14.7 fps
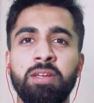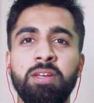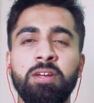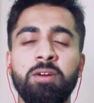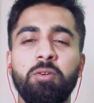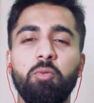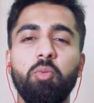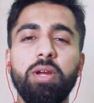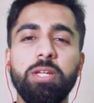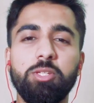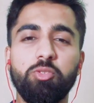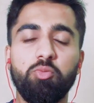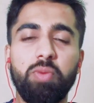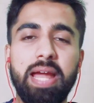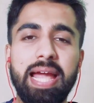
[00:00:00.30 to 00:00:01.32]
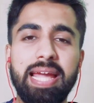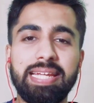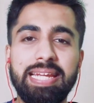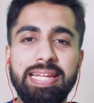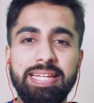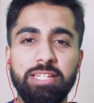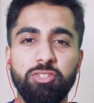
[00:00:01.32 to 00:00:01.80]
What is RAG
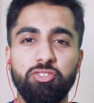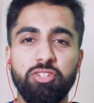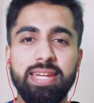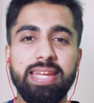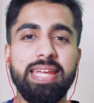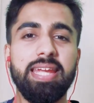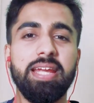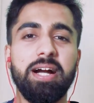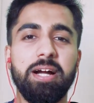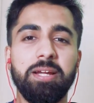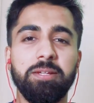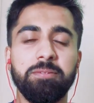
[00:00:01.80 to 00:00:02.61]
in Gen AI?